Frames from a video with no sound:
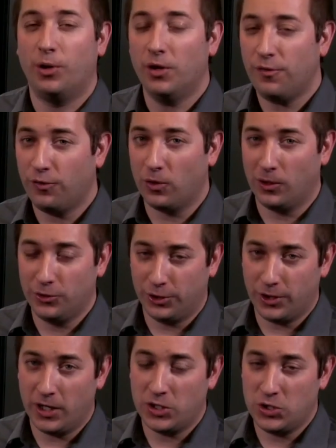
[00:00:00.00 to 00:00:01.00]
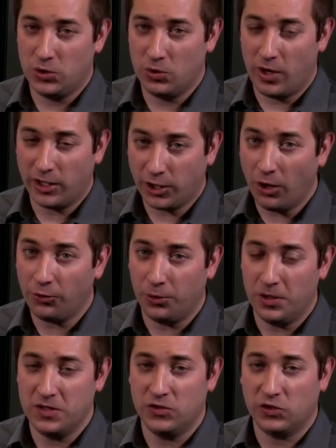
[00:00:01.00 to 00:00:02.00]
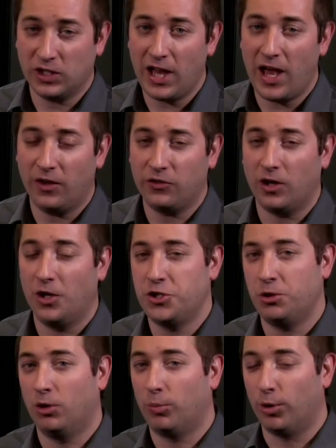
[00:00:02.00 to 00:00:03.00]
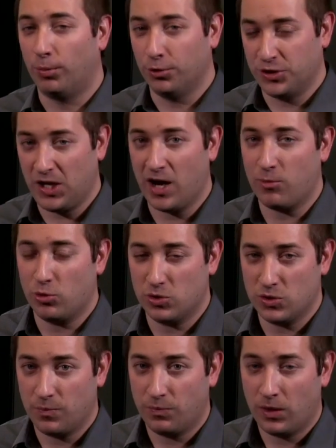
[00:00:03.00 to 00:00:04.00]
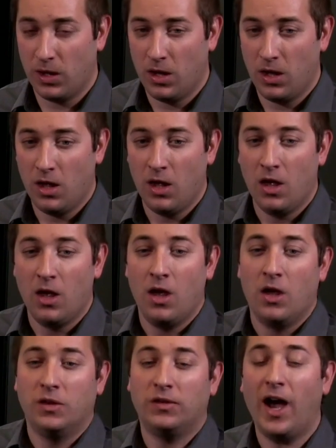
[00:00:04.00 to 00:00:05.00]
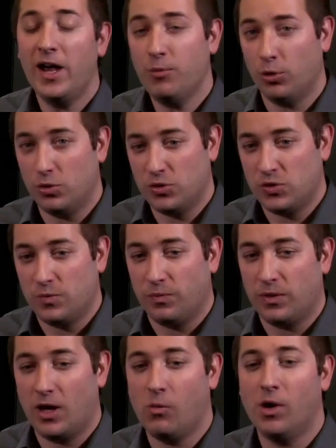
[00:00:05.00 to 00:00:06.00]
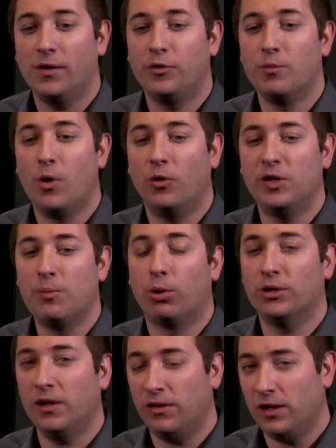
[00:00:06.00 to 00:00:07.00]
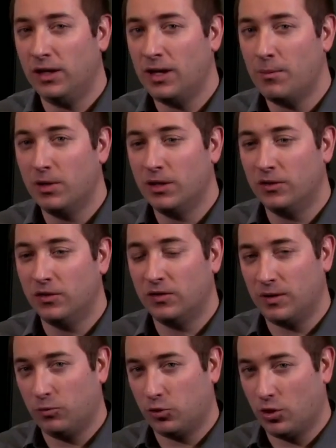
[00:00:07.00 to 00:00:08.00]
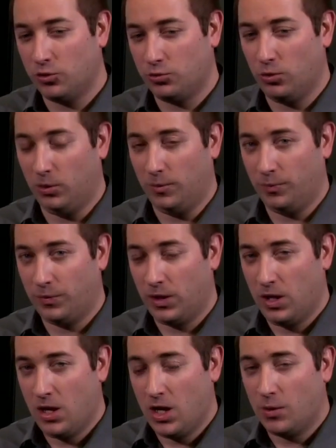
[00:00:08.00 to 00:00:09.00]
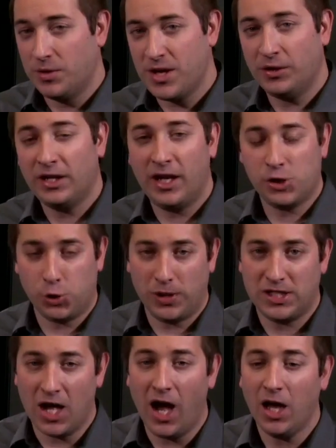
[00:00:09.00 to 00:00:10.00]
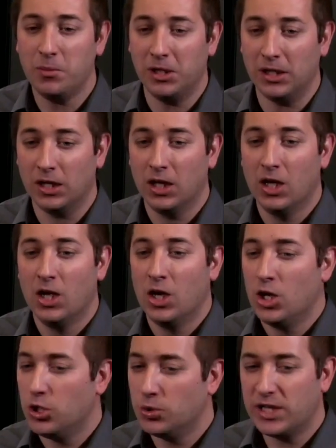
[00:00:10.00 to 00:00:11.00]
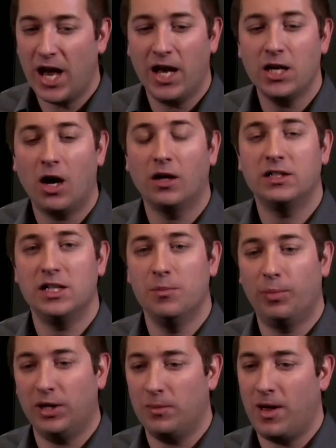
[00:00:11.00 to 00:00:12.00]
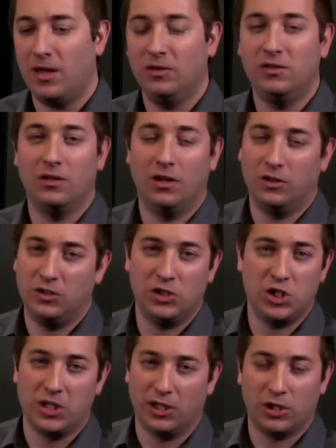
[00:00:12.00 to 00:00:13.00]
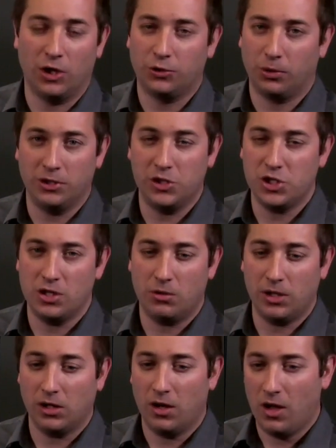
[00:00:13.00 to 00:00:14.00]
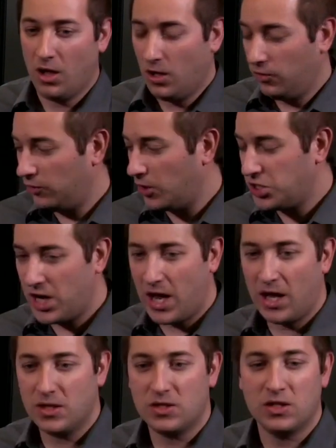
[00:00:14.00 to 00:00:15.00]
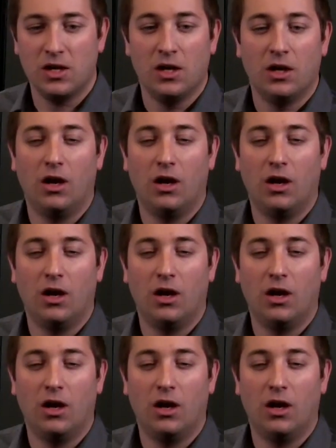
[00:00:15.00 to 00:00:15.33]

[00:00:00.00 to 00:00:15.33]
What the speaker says: peripherals you're going to encounter in this class are general purpose timers. Timers are one of the most important things in embedded systems control. Without an accurate timing, you cannot implement digital control engineering, such as